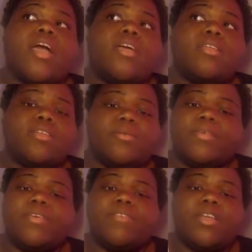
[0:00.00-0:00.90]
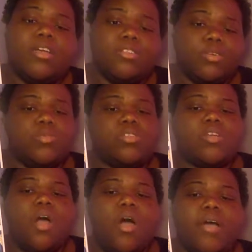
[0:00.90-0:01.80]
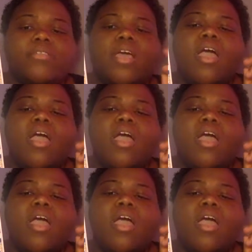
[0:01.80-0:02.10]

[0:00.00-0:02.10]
I ended up giving it 2 stars.